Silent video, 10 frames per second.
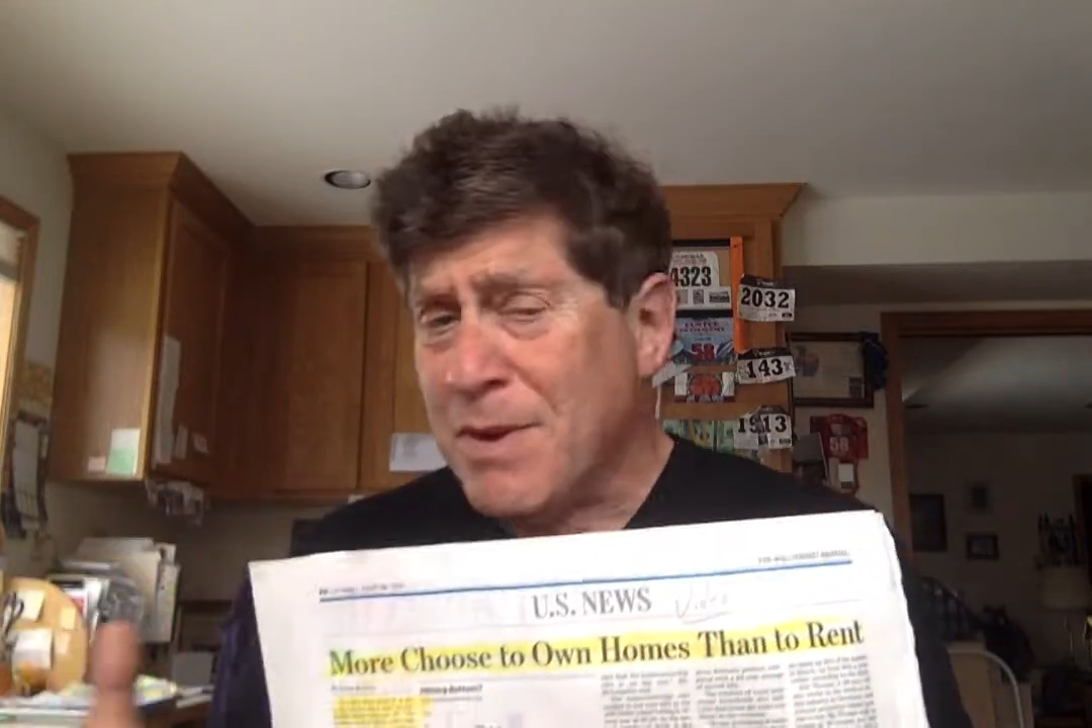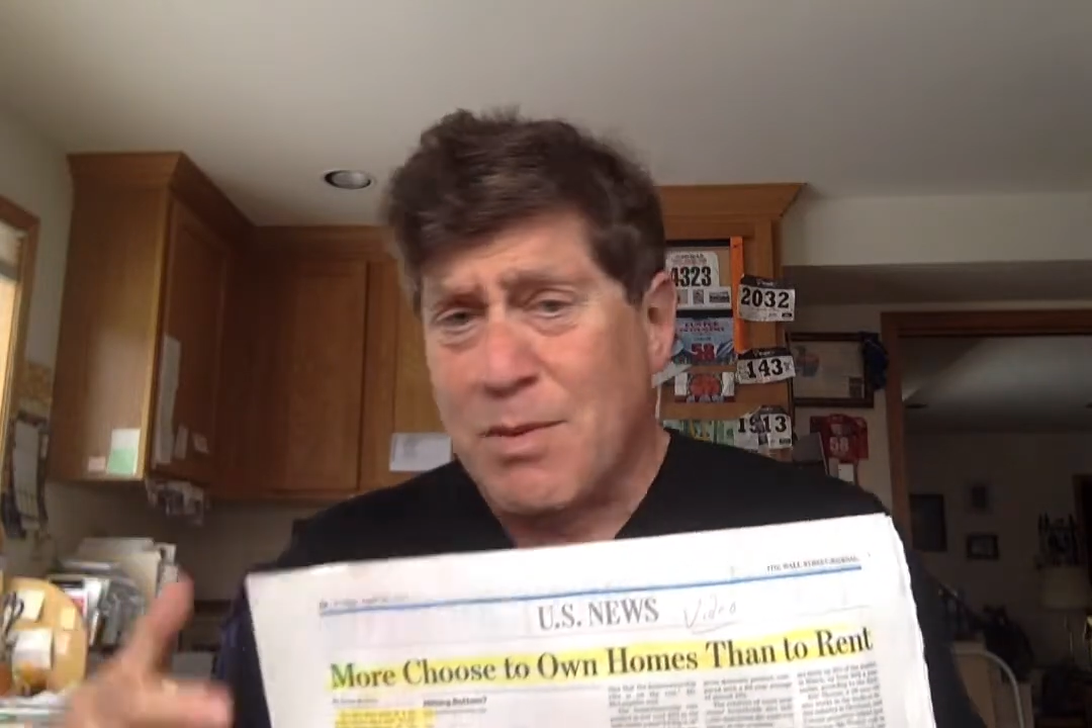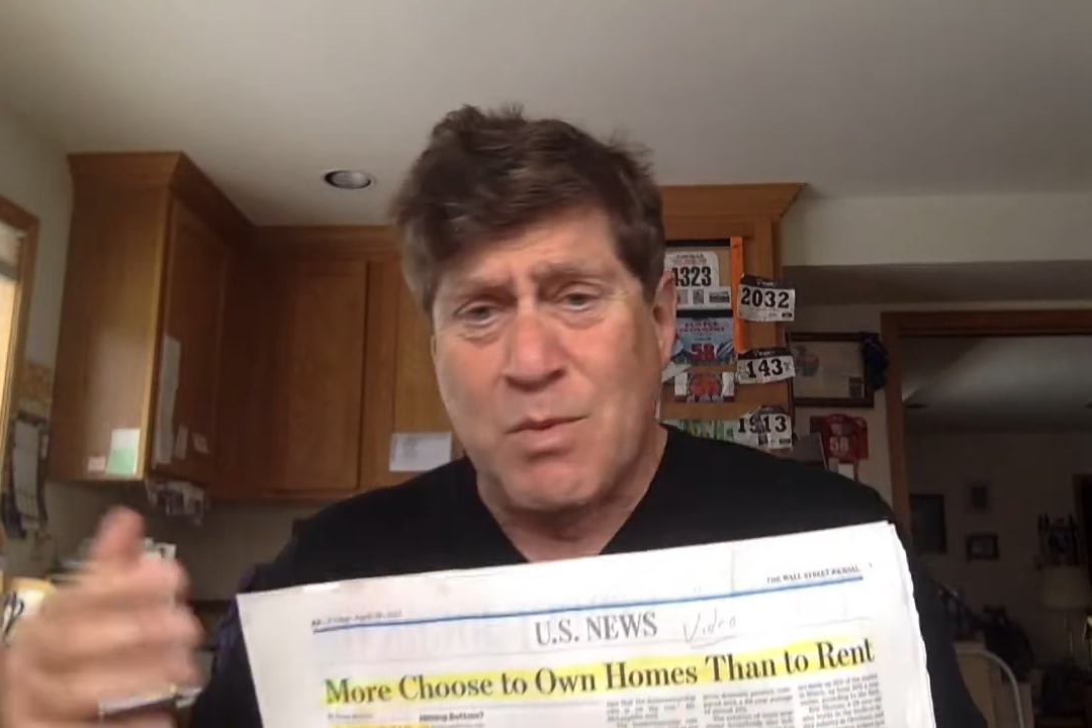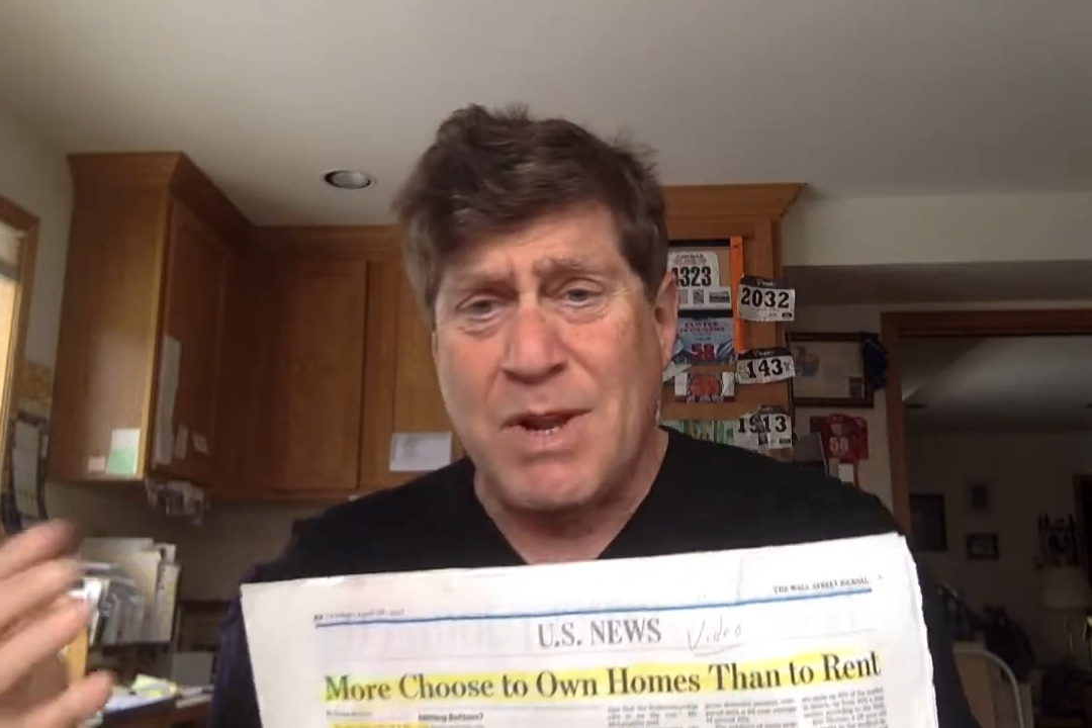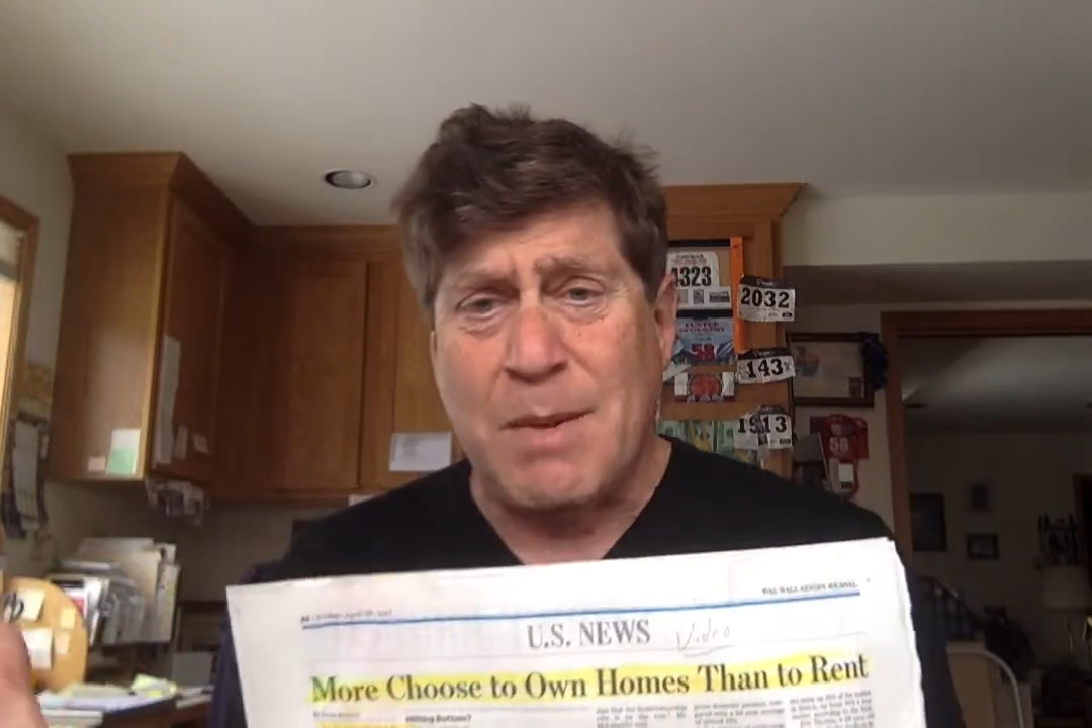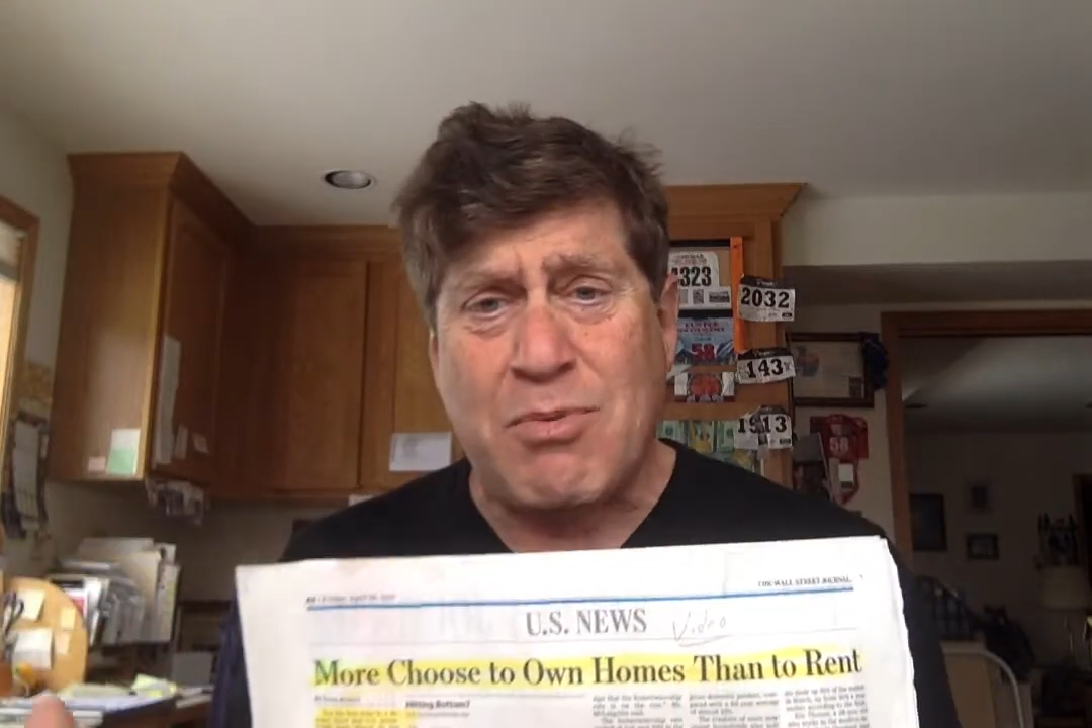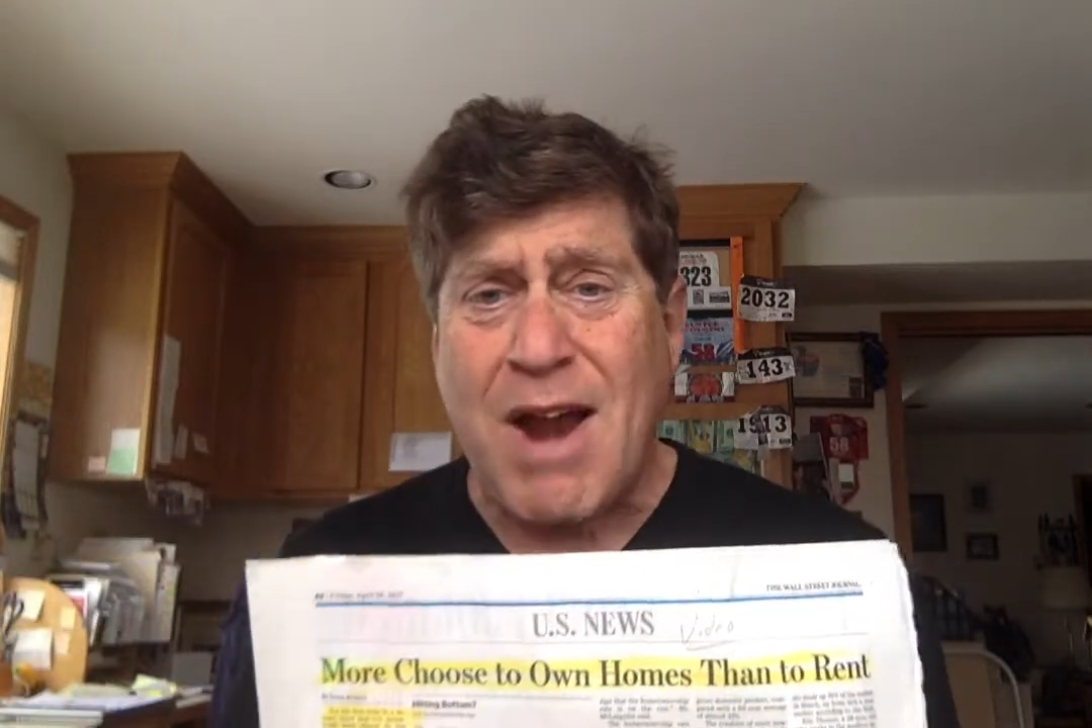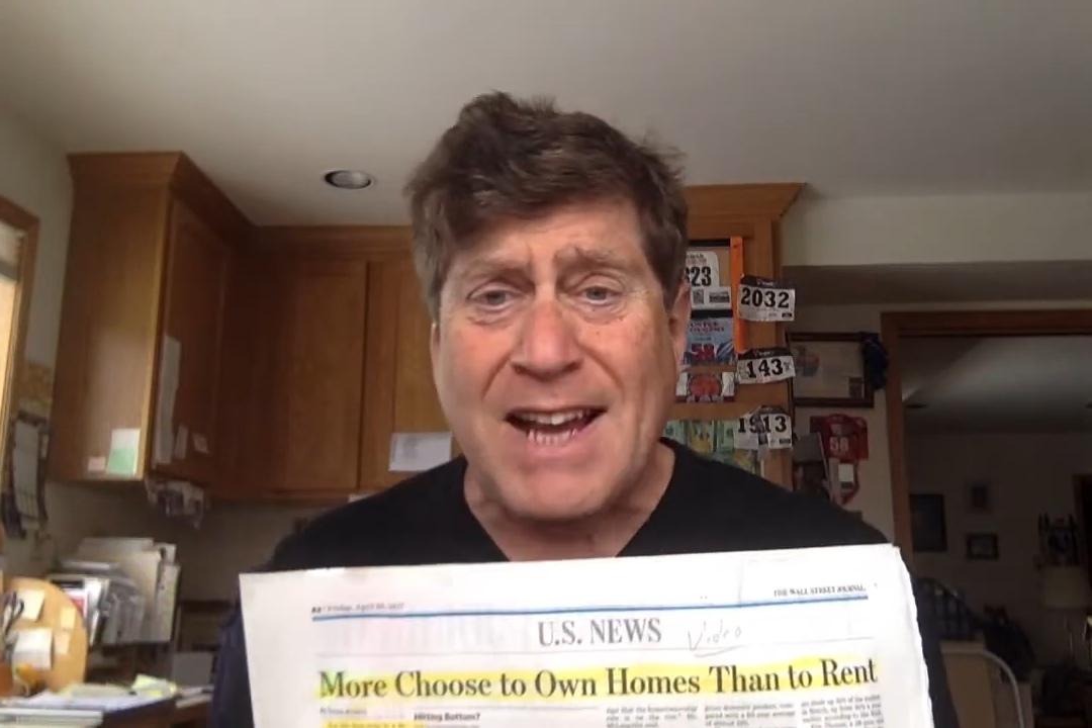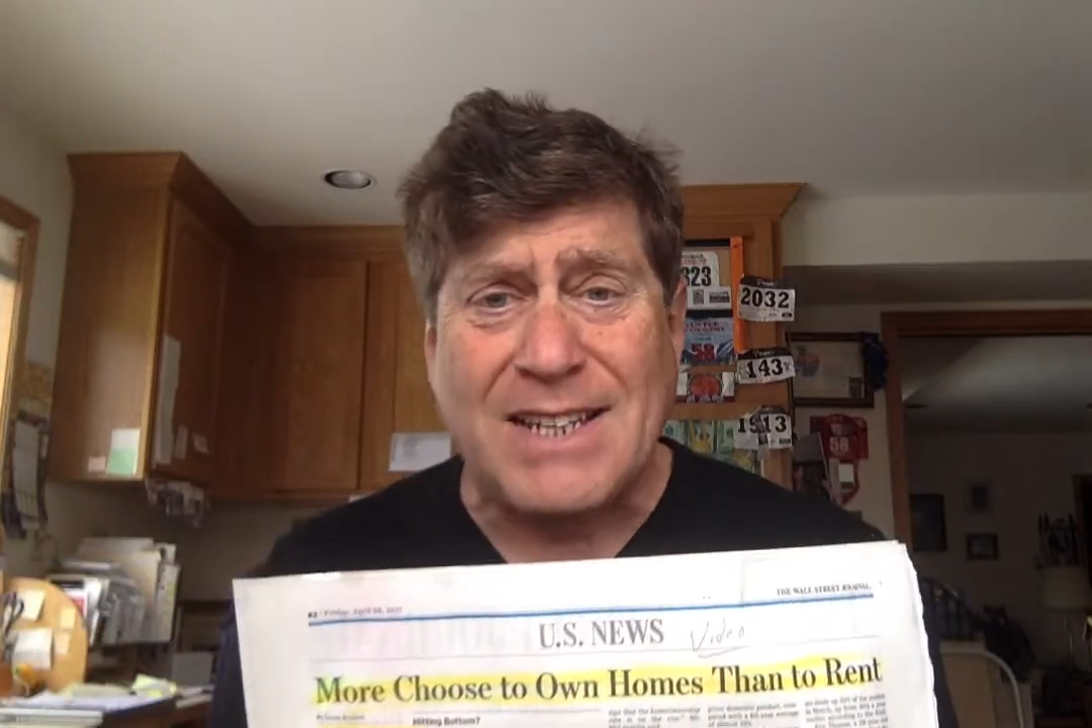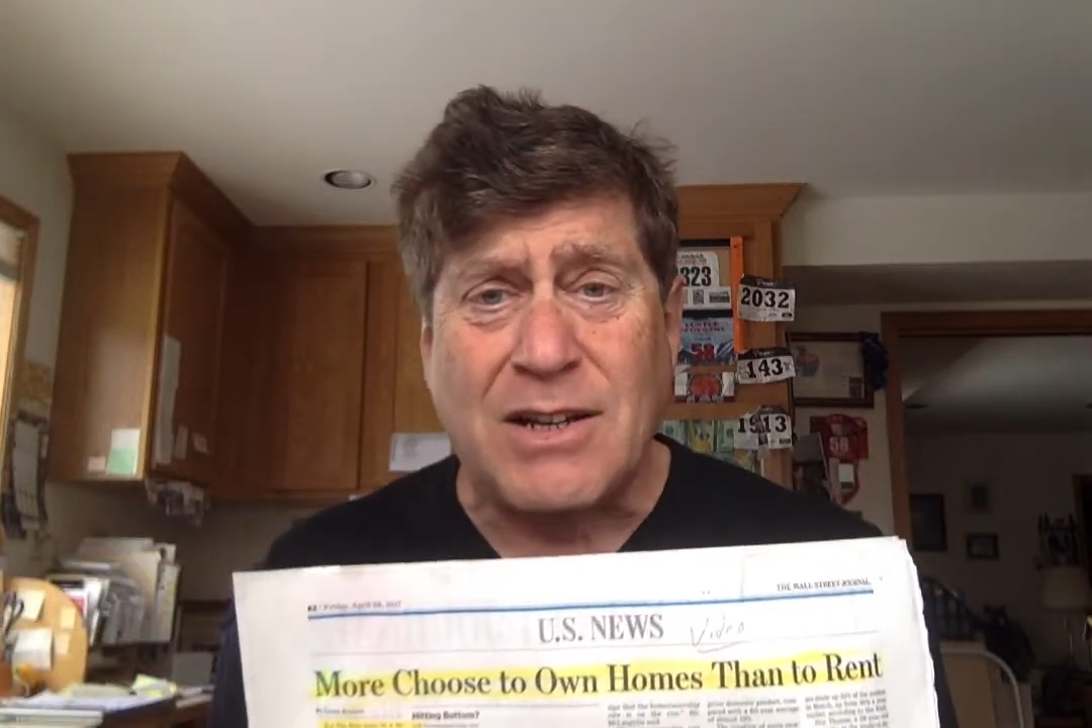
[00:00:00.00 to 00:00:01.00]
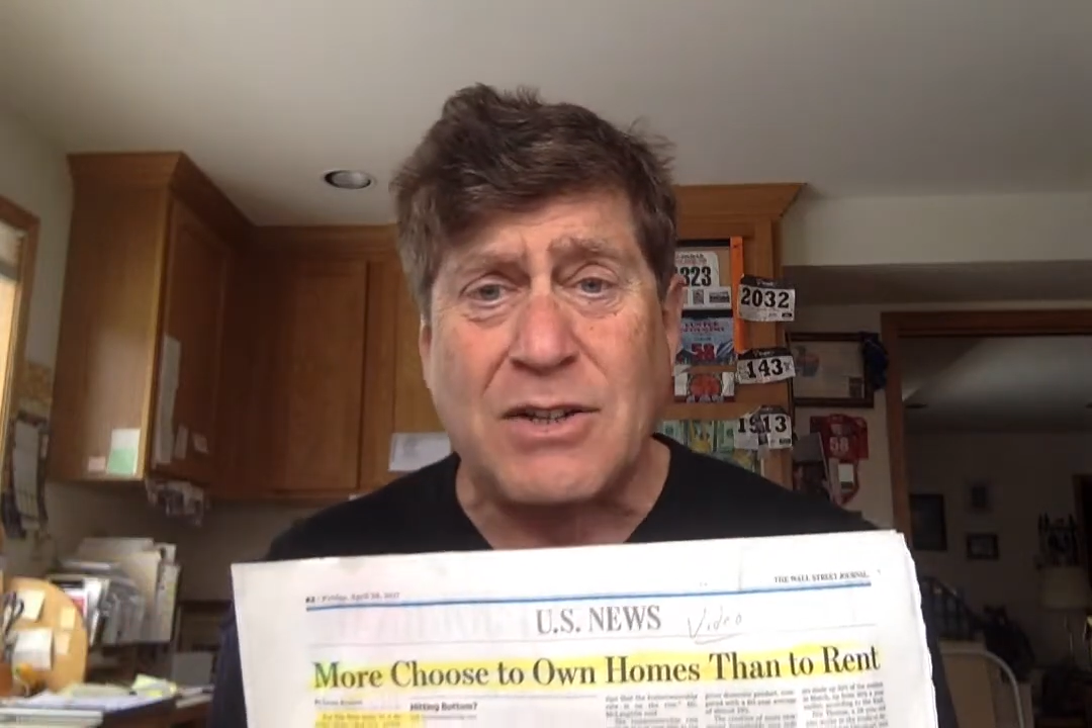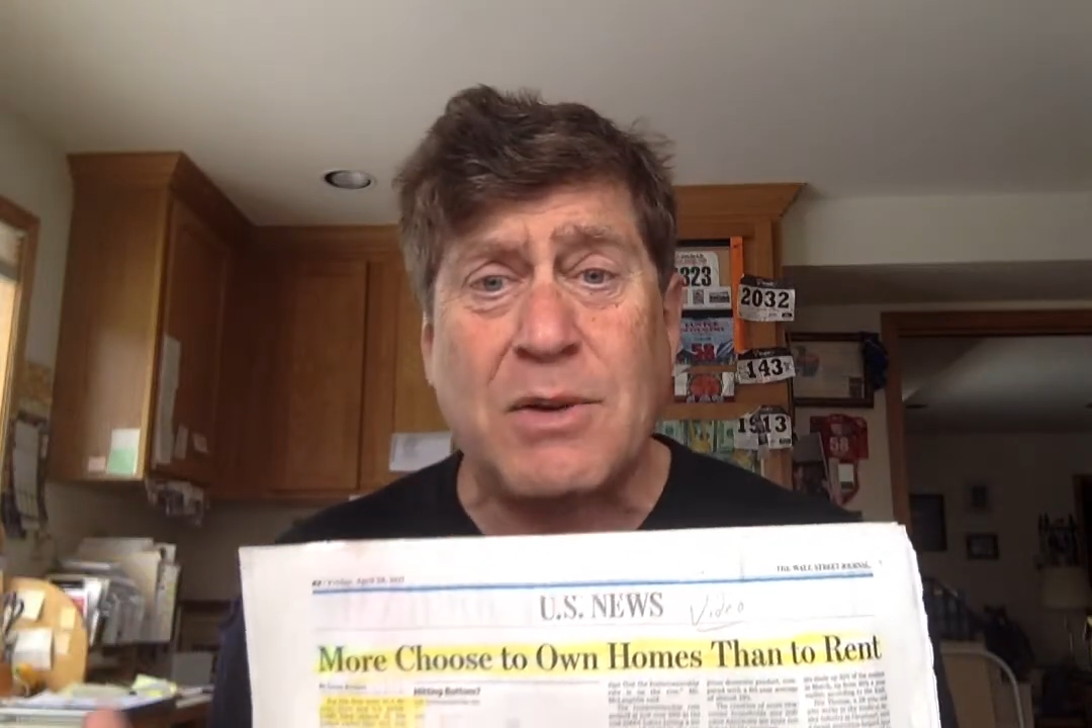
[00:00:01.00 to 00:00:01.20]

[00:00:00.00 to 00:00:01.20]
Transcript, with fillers: really practical